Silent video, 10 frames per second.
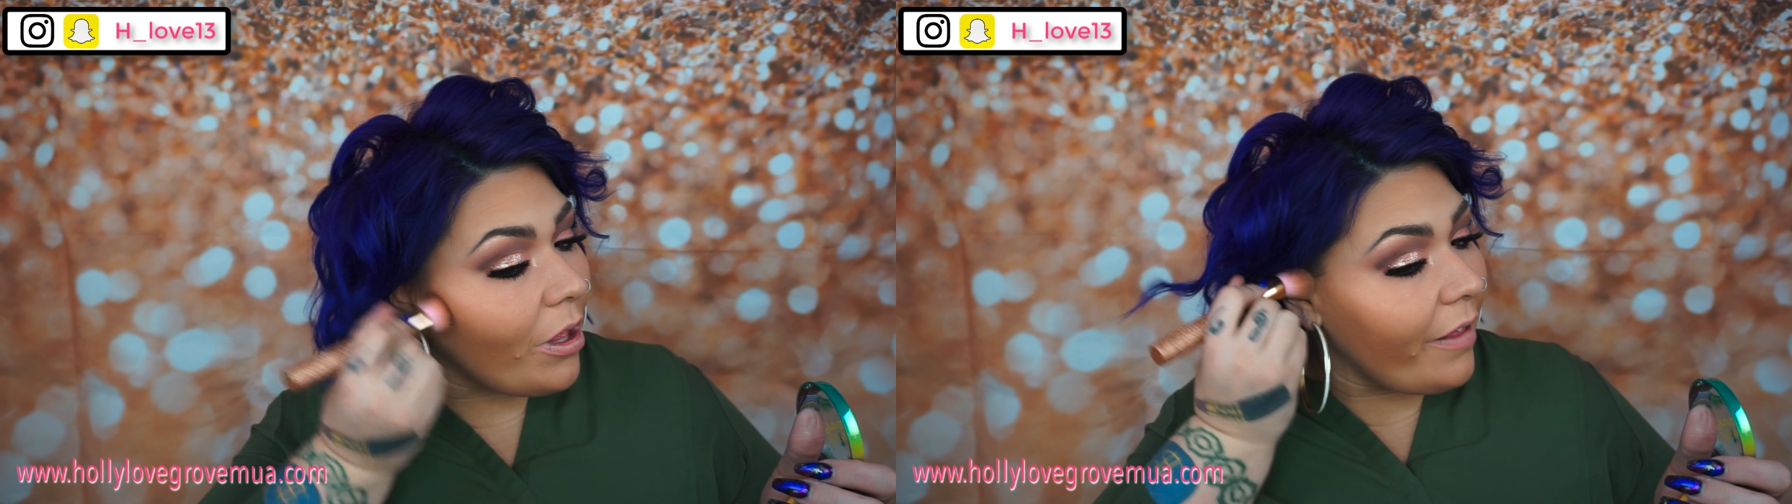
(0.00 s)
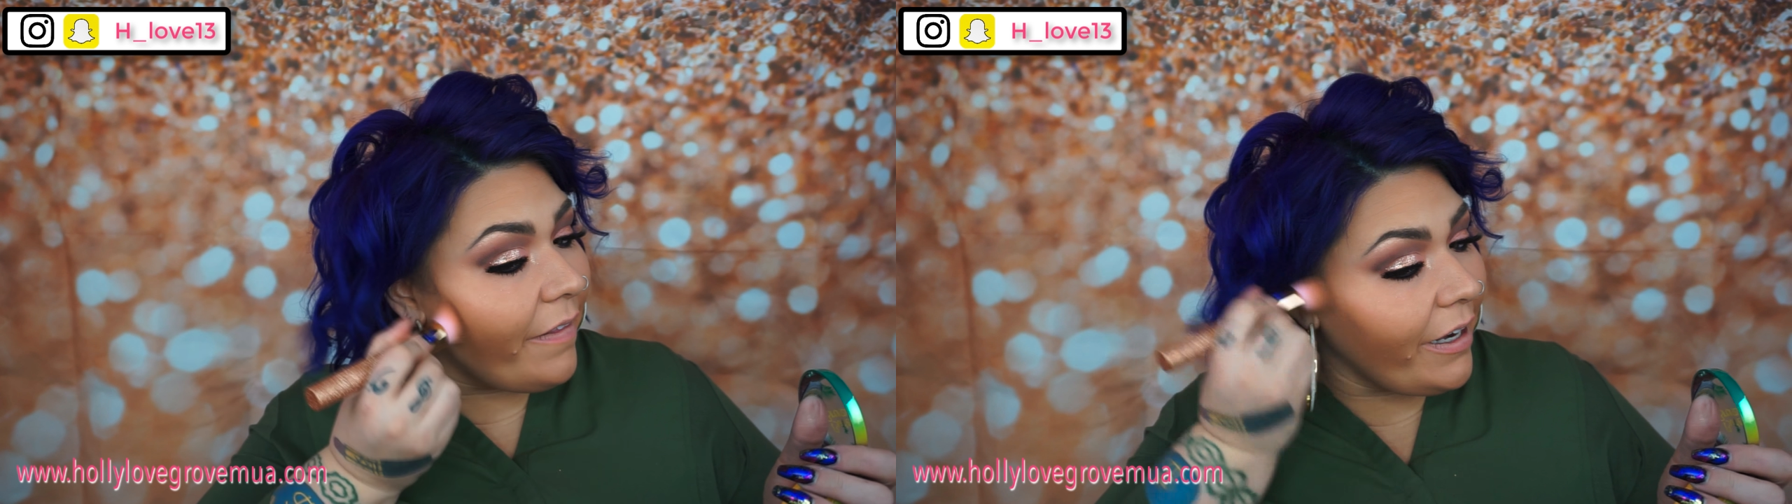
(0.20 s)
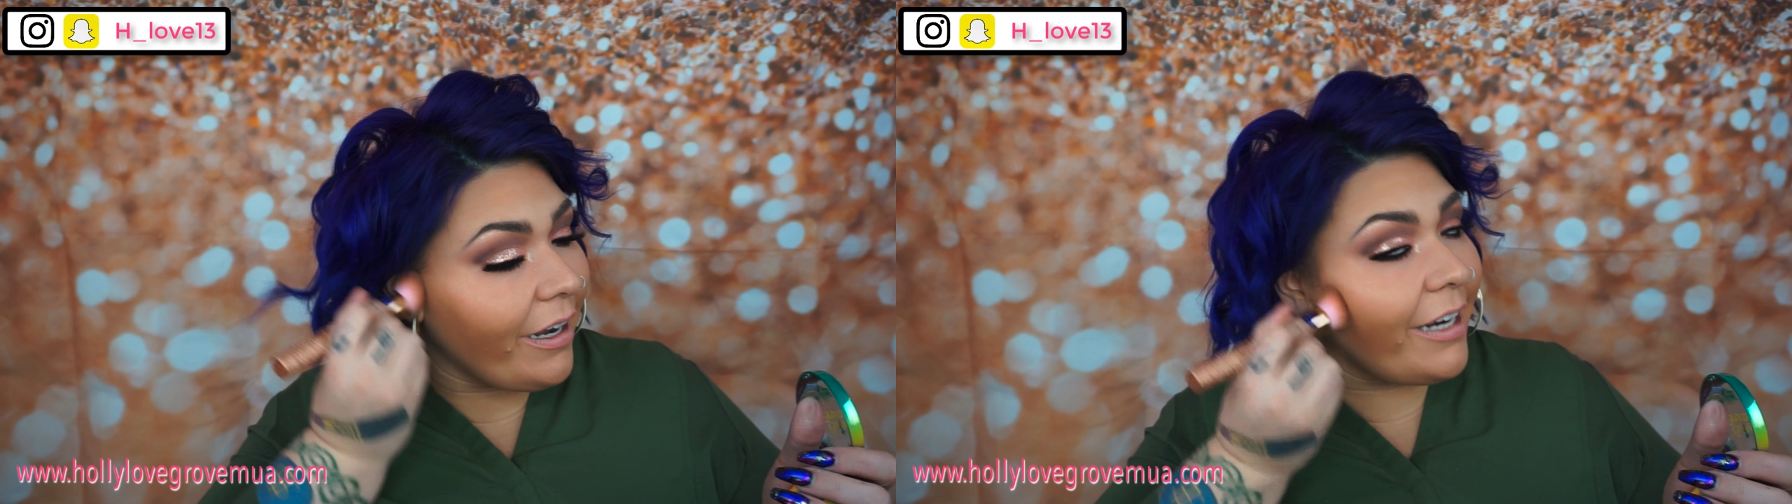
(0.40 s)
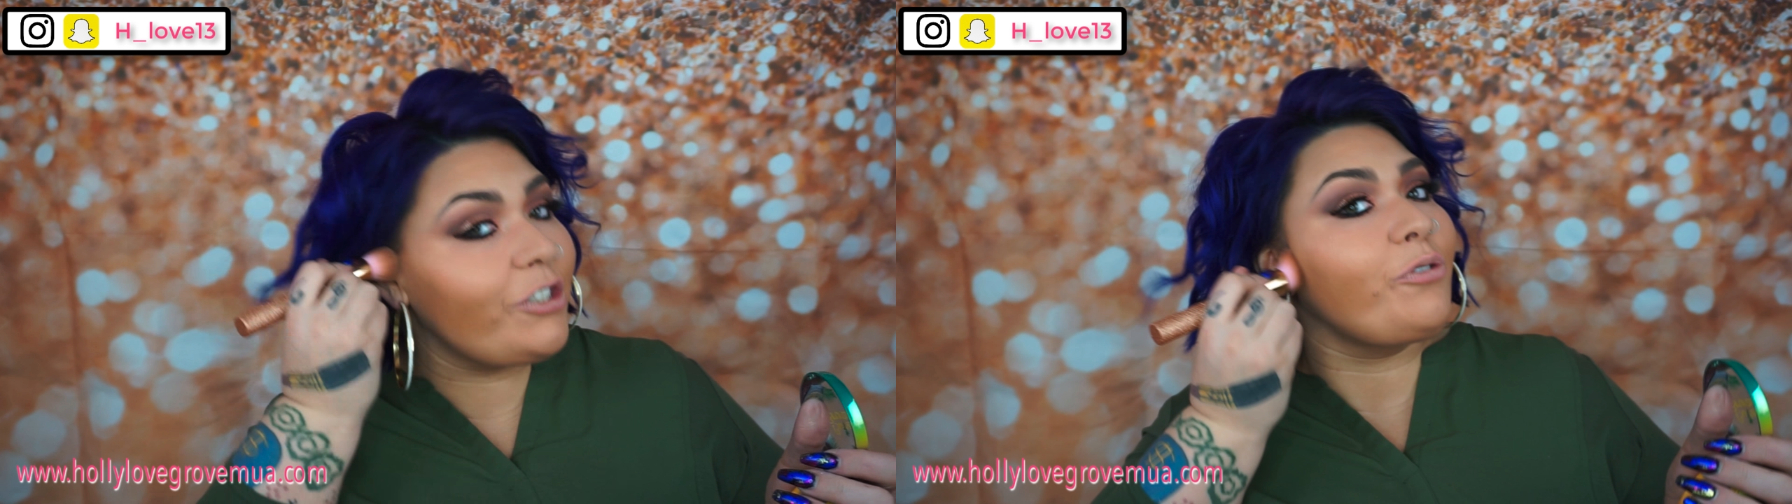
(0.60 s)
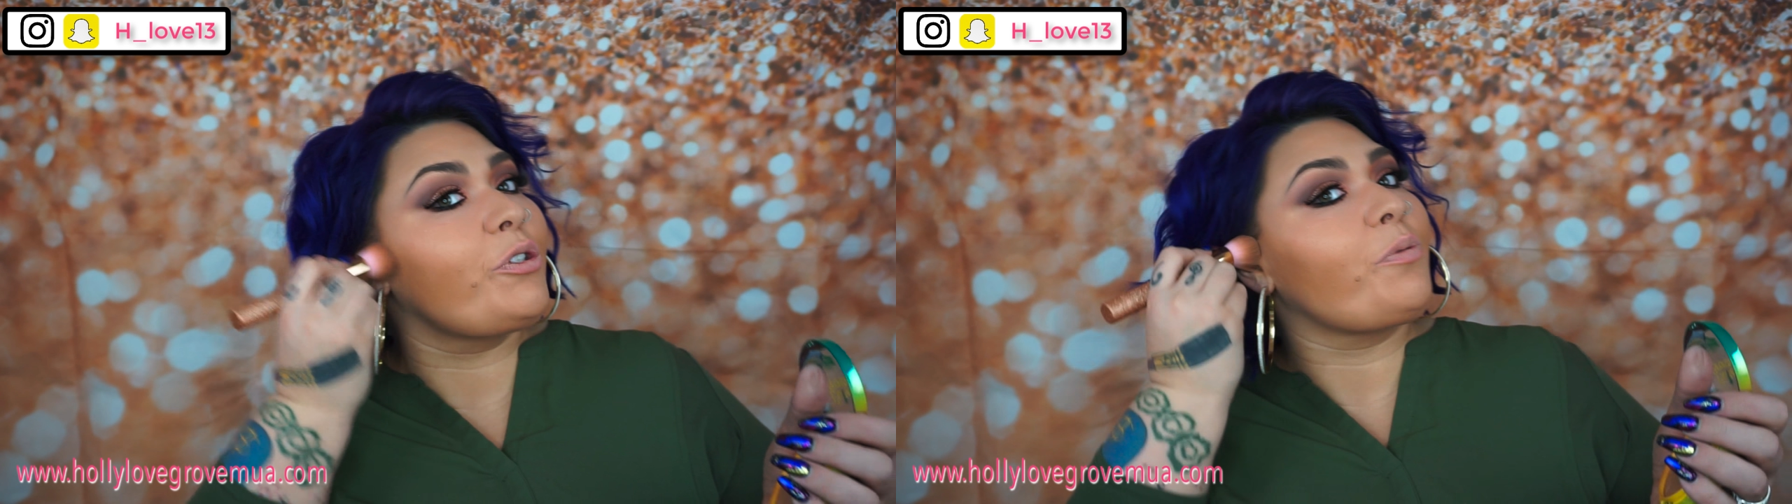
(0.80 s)
And then I
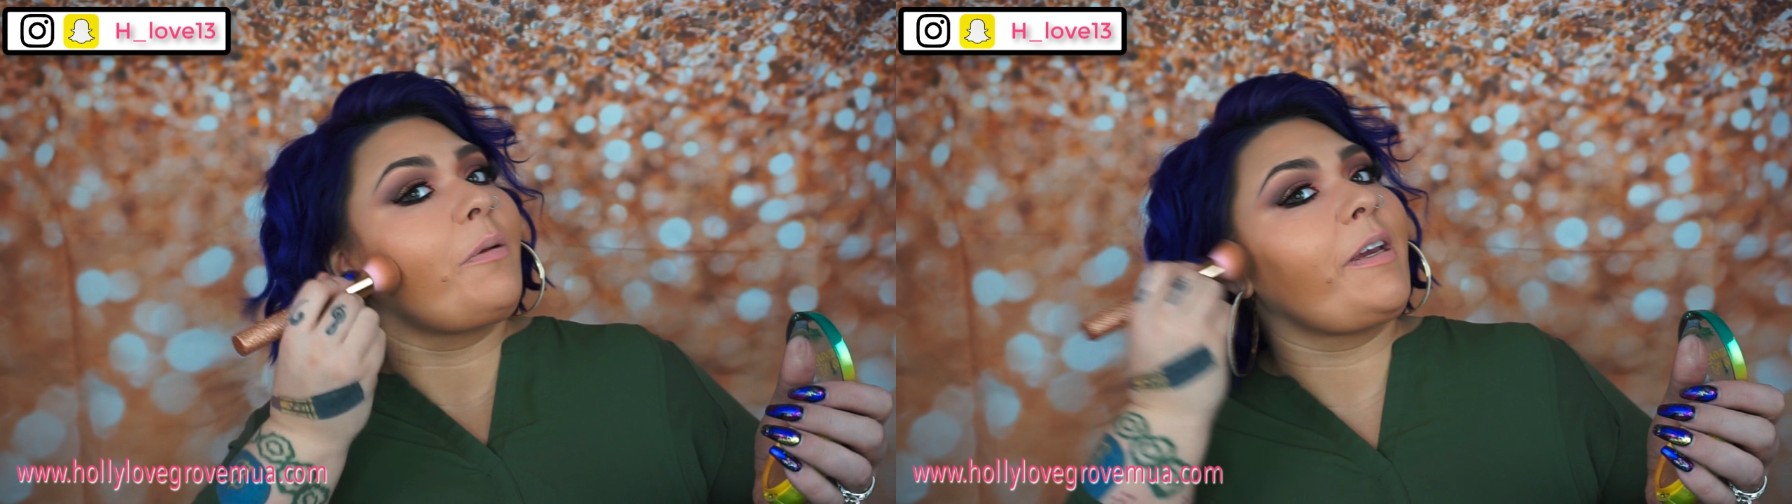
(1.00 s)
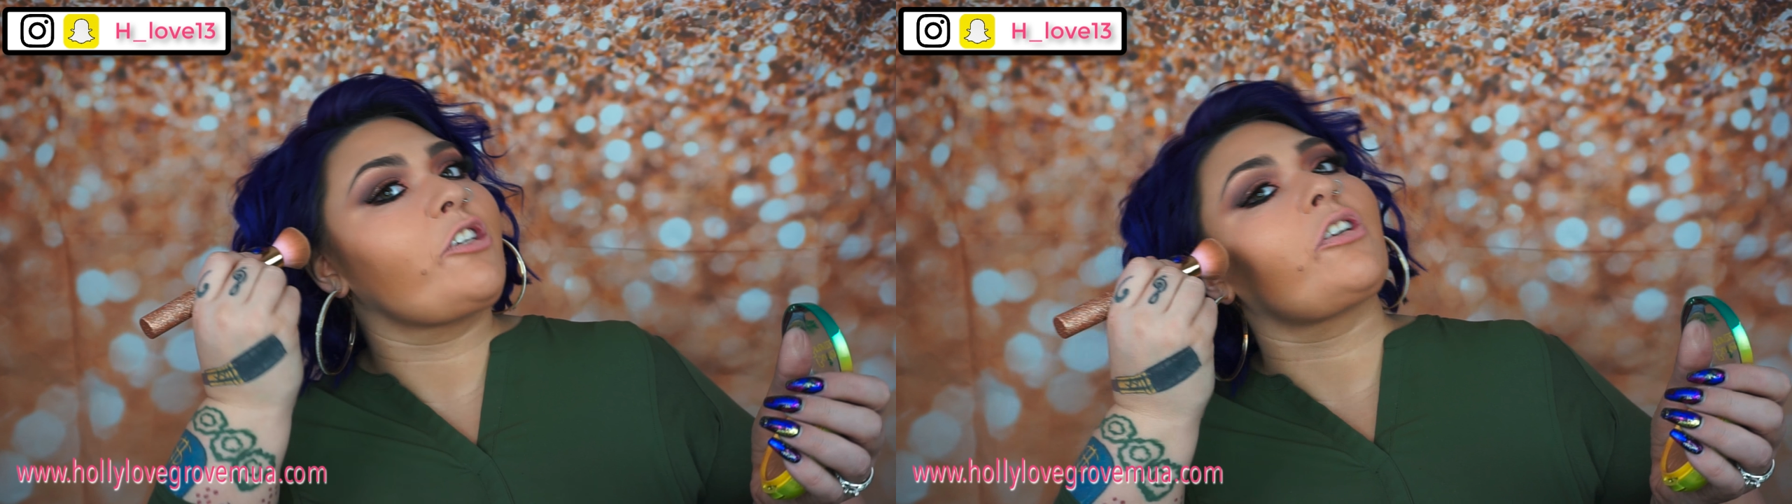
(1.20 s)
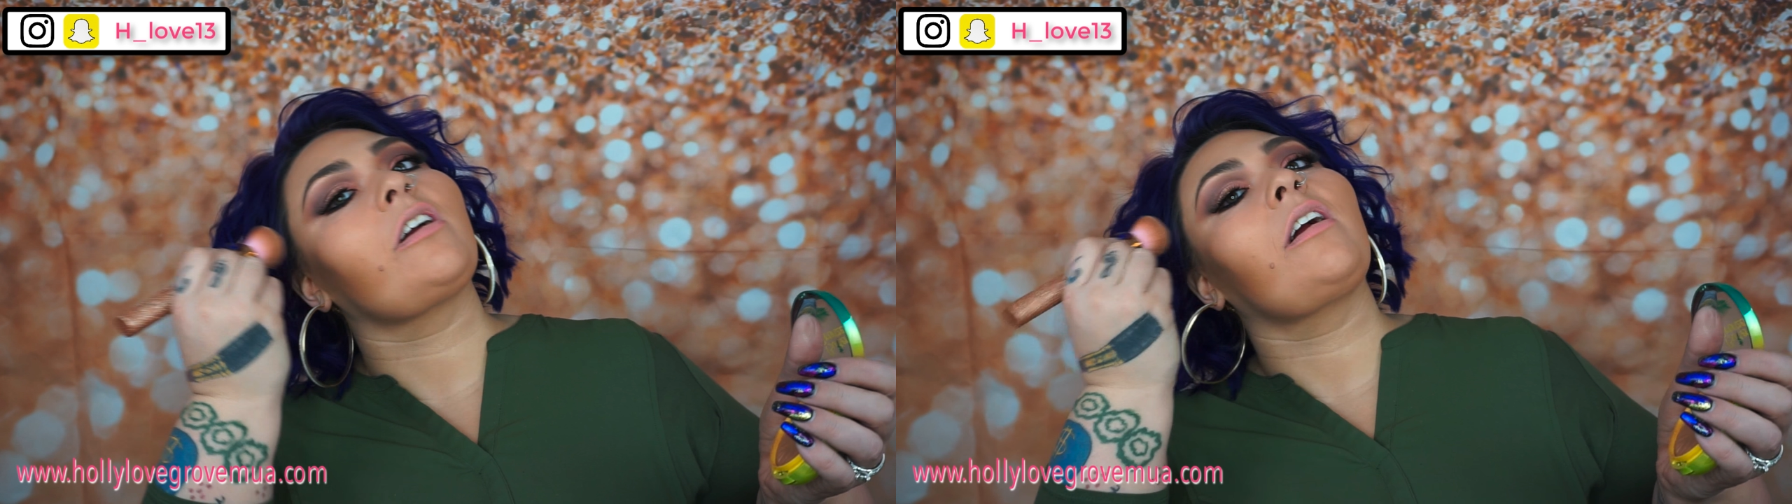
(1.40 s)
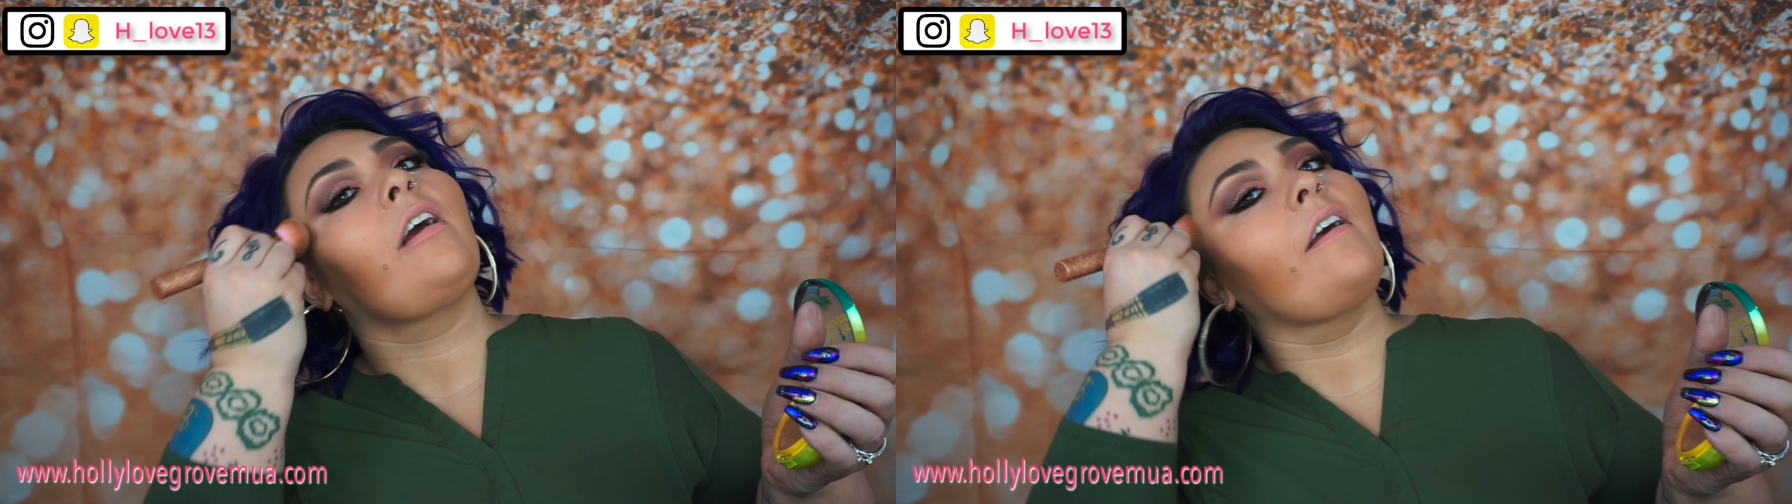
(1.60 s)
do just want to make sure